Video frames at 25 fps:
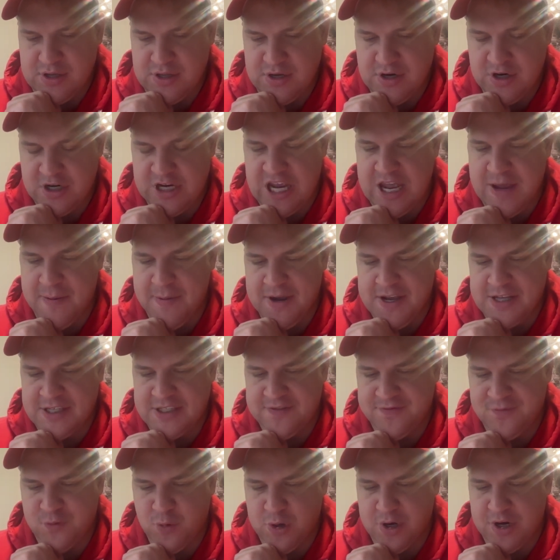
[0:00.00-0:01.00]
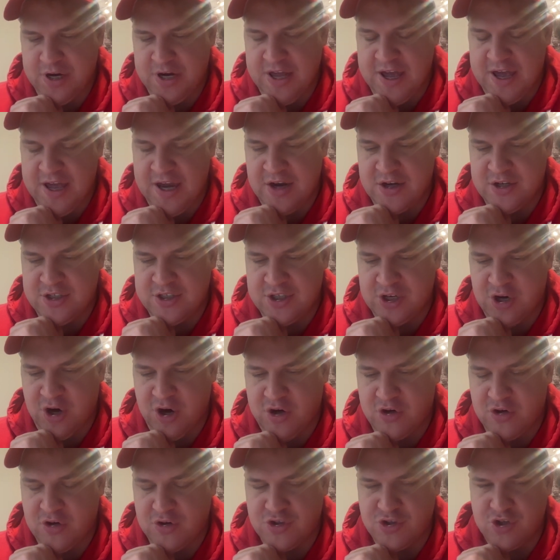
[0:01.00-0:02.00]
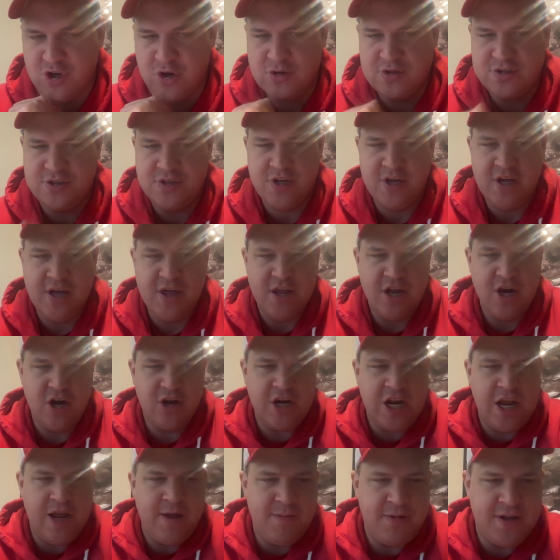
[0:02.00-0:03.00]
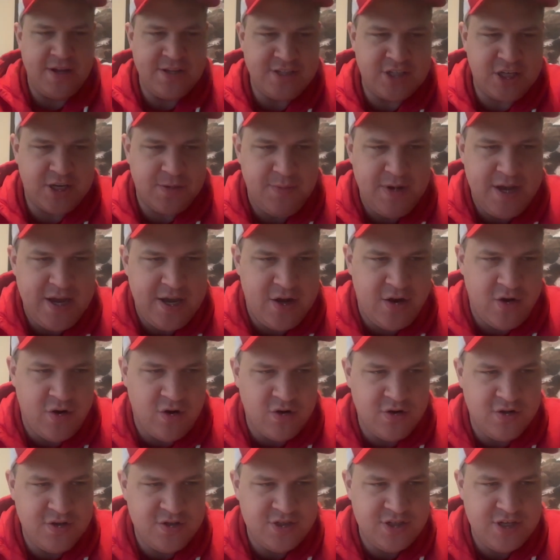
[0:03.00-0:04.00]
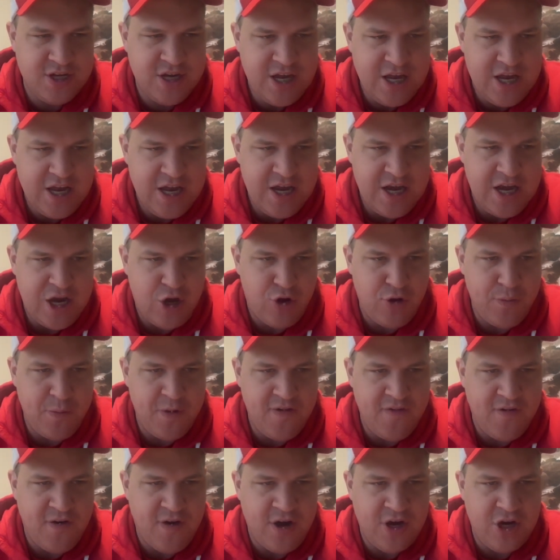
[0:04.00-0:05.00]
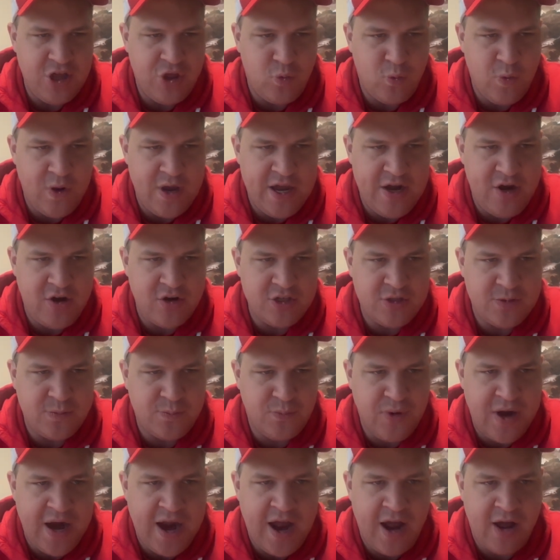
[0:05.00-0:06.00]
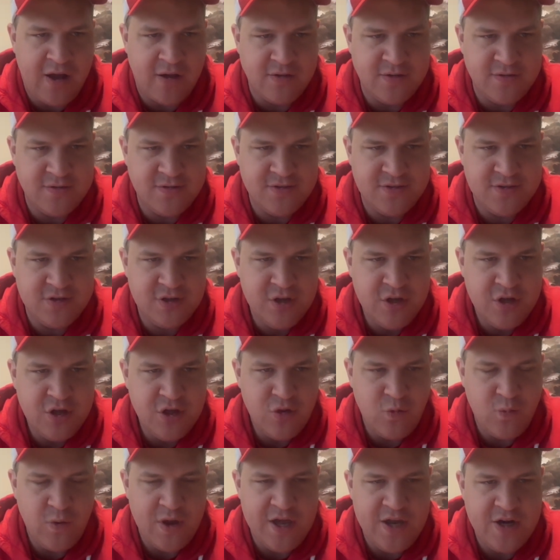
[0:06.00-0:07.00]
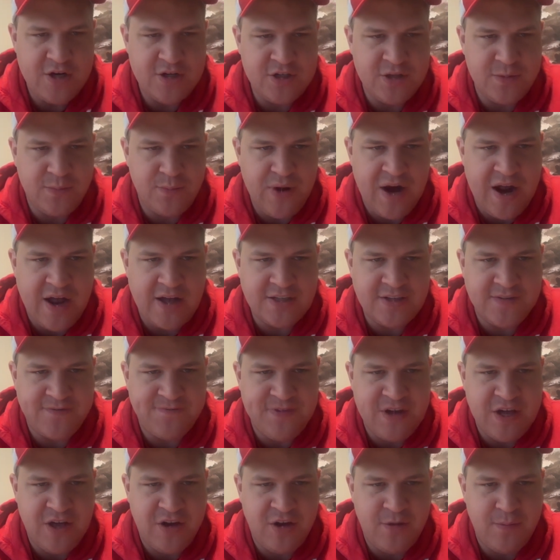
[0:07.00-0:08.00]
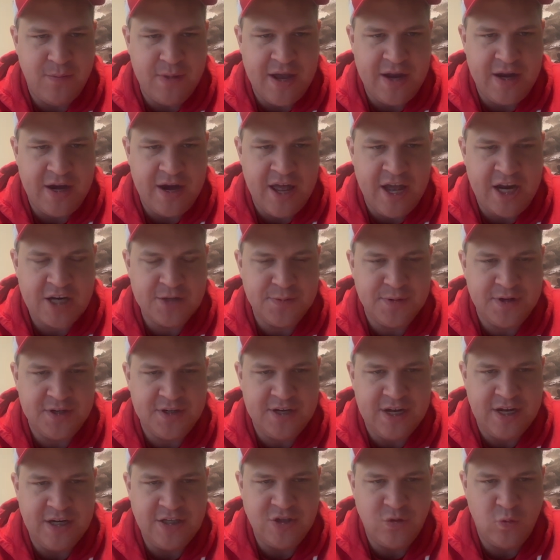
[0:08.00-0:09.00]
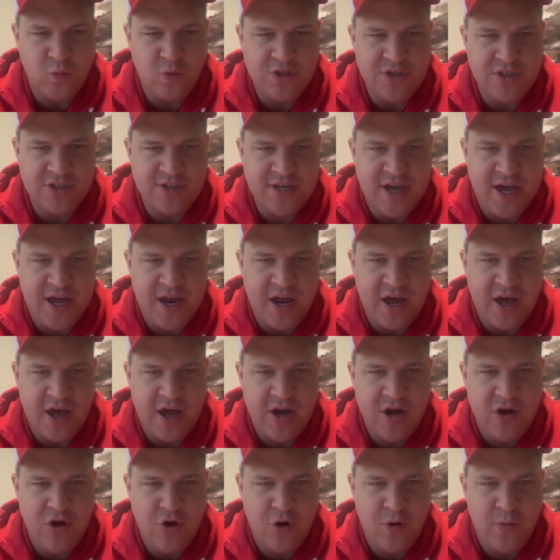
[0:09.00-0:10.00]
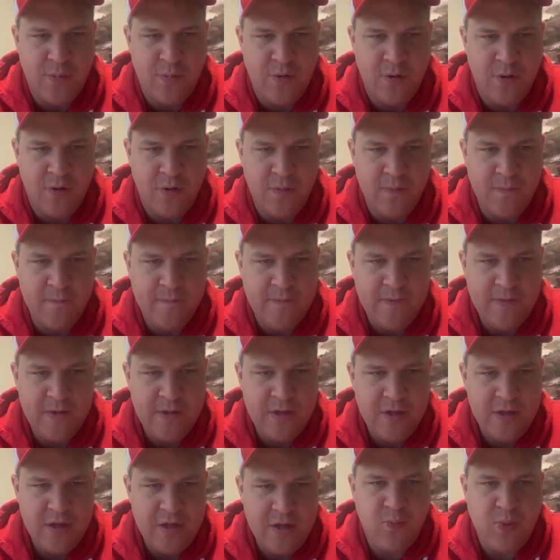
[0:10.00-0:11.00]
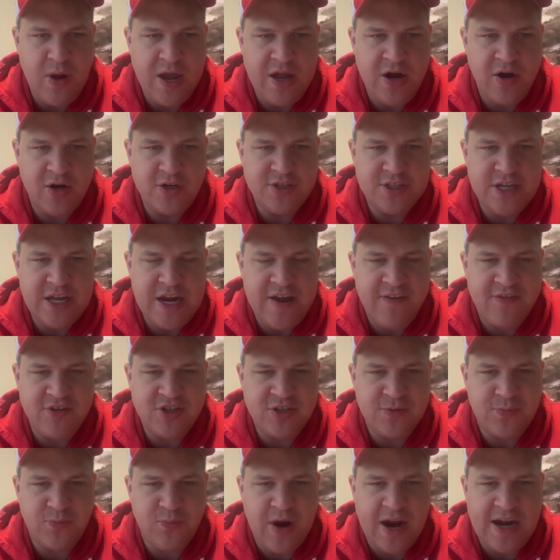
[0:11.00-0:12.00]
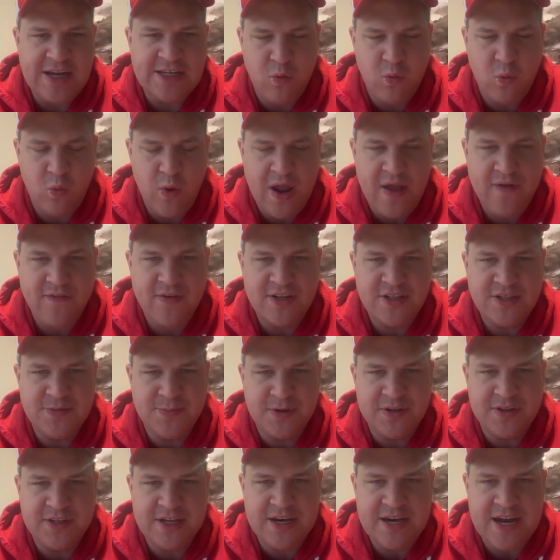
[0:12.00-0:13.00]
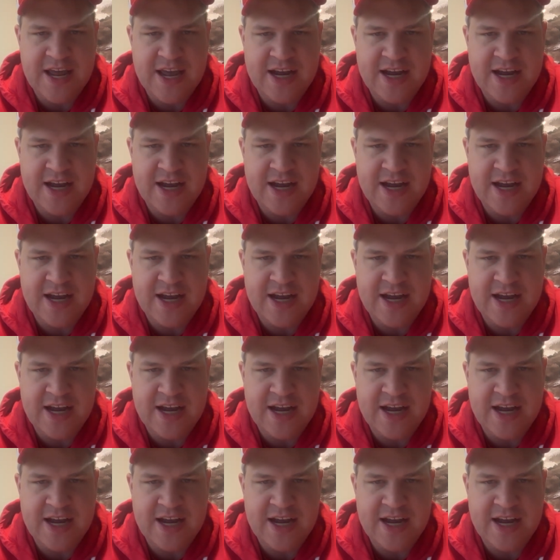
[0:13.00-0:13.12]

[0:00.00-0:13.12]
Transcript: their game against the 49ers. The Cardinals host their game against Commanders. Now we move on to the Raiders and Browns. The Raiders and Browns have failed to meet expectation, which is not unnormal. Raiders did have a surprise Ravens, but then